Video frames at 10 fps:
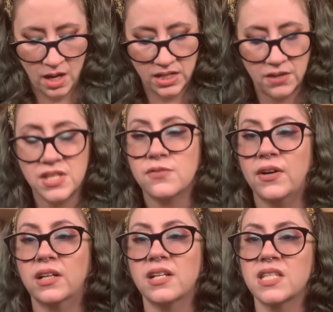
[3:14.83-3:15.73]
Now, this
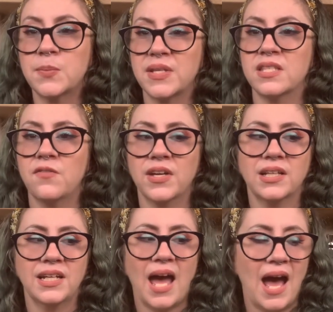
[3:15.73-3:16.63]
fragrance
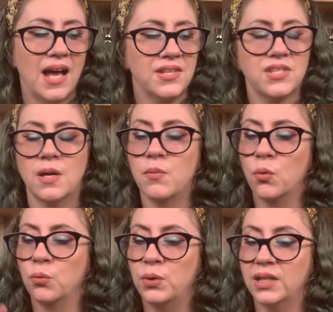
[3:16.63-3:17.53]
specifically has some
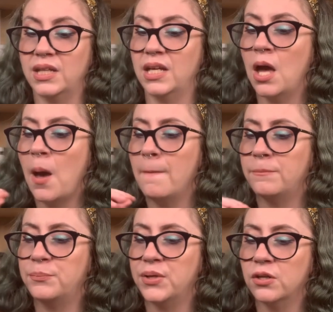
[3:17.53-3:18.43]
really
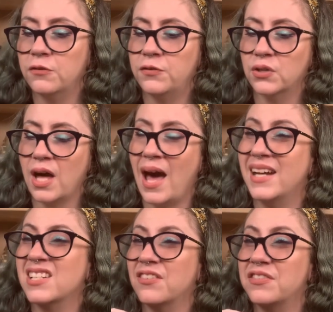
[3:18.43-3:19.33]
beautiful
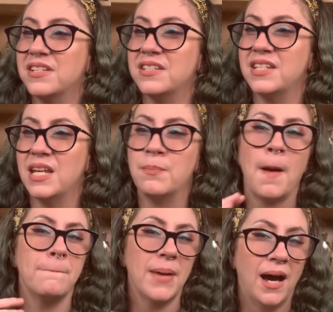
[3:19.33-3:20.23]
kind of deep
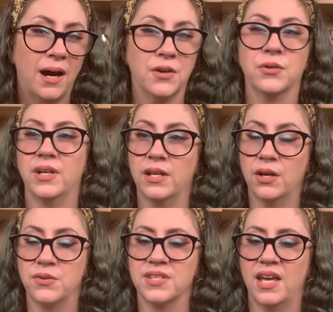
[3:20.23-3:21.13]
powdery
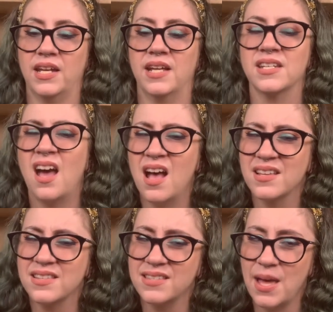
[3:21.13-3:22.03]
notes in it,
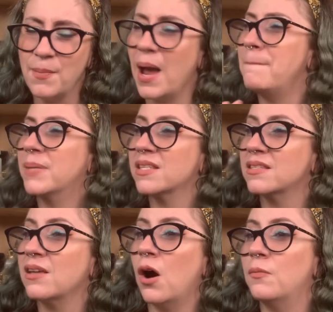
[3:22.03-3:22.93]

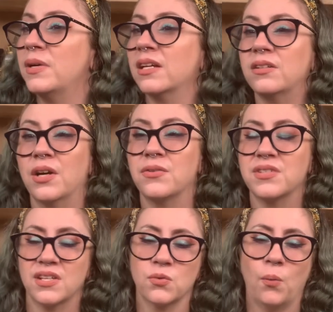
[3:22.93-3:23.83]
semi-balsamic notes
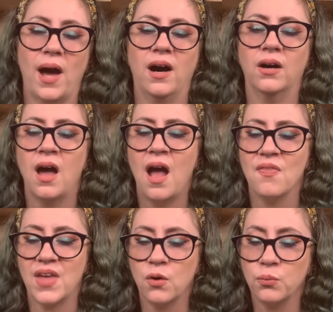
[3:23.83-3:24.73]
as well,
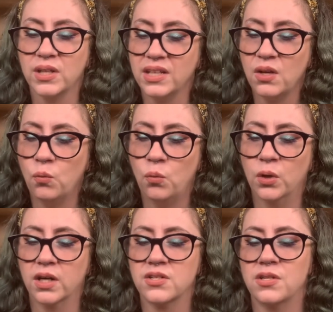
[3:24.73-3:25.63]
that really
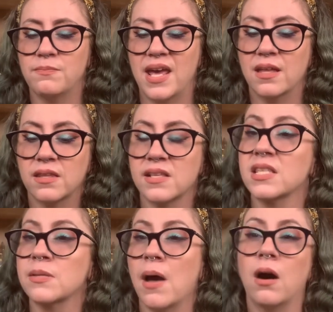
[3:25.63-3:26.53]
work to make this
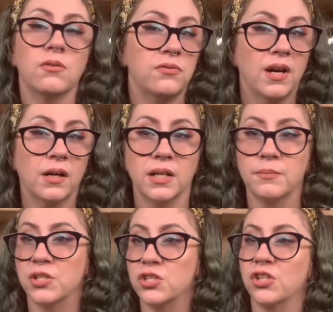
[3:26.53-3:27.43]
smell very
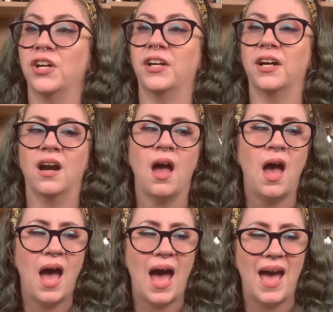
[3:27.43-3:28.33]
mature
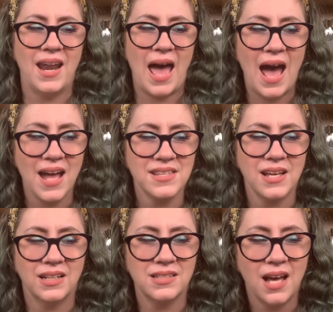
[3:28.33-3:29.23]
and adds
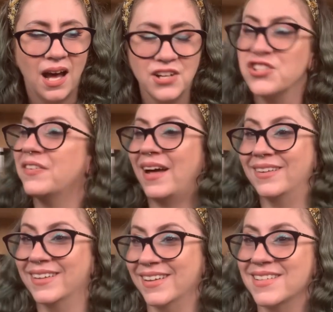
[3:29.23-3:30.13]
a touch of
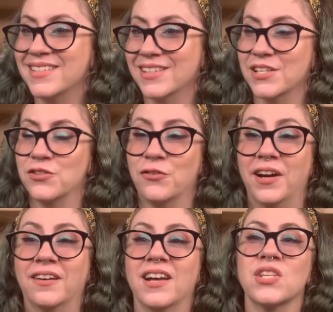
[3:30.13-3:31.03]
elegance to this
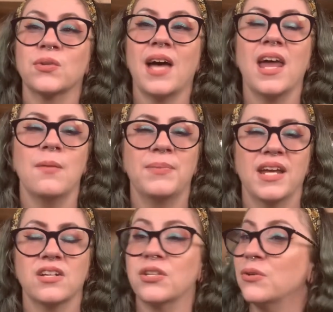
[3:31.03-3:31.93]
fragrance without it
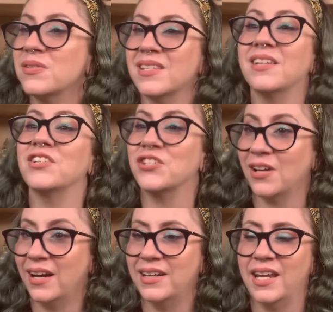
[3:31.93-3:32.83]
being too
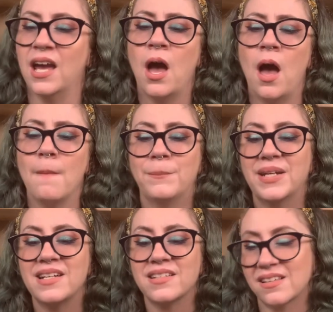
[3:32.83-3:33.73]
sunshiny, but
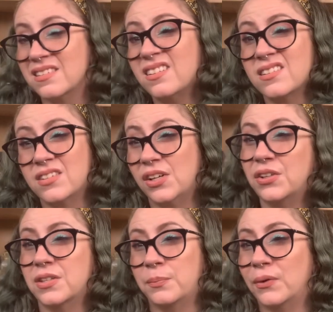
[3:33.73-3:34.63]
it doesn't
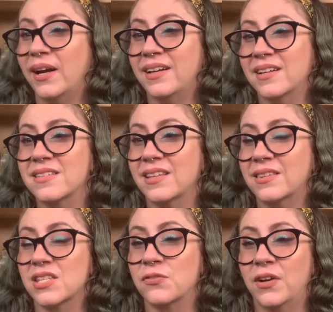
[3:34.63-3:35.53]
dull the brightness that
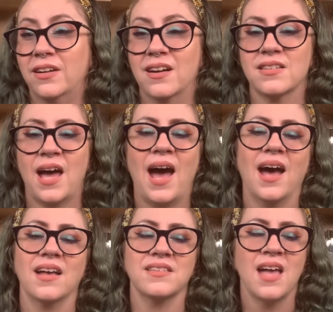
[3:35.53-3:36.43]
this fragrance
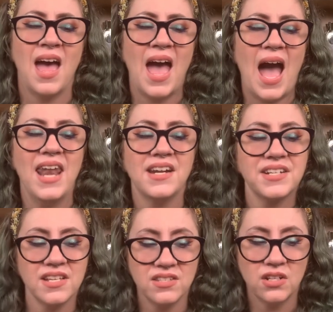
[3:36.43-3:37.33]
has. And it
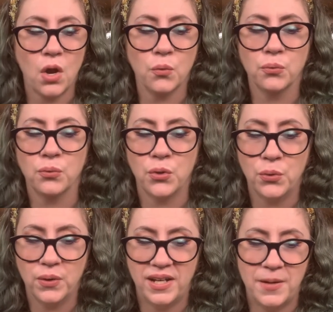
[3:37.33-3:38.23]
doesn't
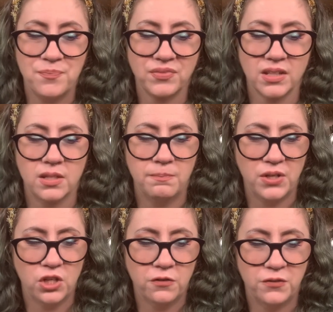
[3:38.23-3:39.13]
ruin the
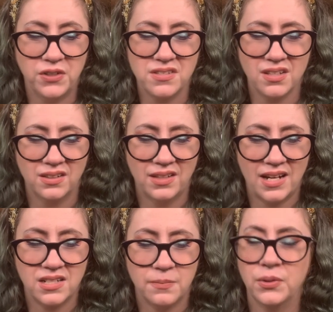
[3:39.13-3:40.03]
beautiful,
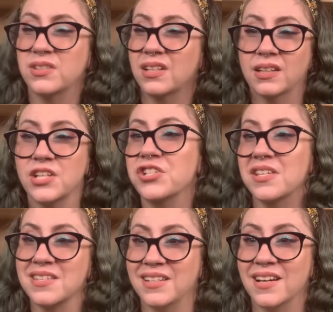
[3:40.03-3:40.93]
delectable
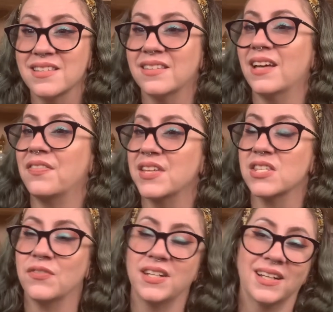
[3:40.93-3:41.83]
deliciousness that this
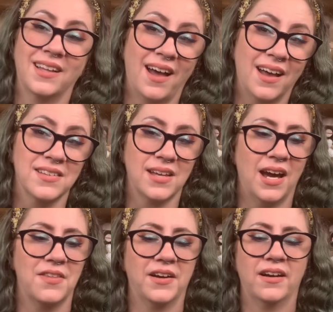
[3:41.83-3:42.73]
vanilla has
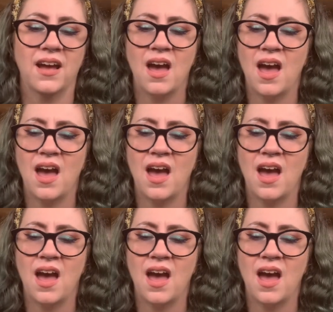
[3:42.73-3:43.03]
either.